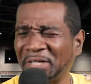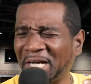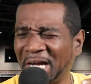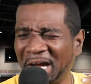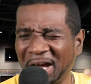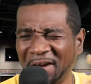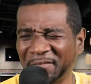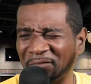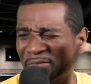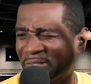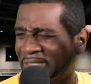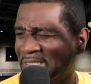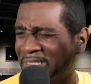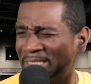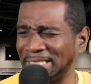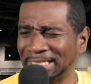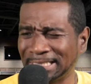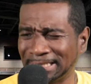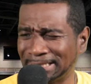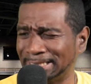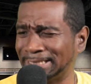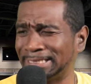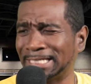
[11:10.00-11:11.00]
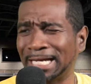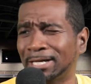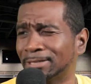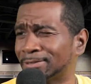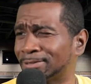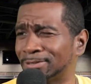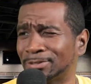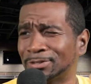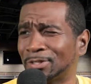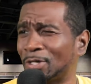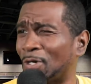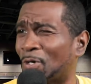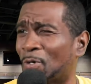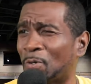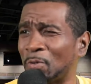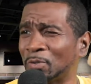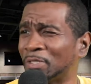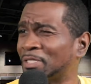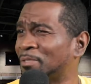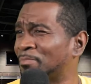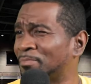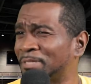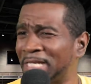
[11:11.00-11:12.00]
five or six doctors to
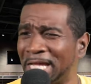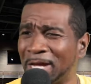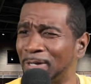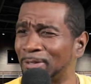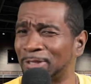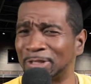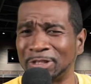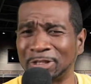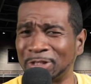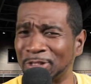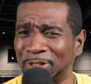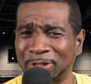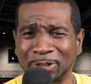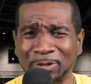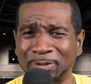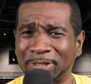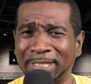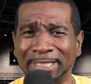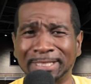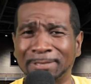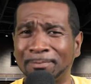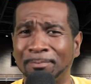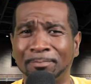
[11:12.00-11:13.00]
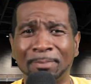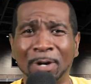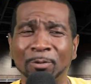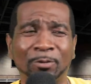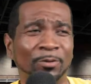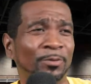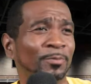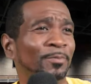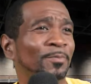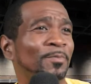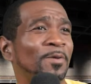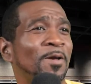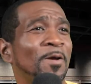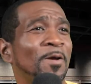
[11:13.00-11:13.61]
hold him down just so they can poke him.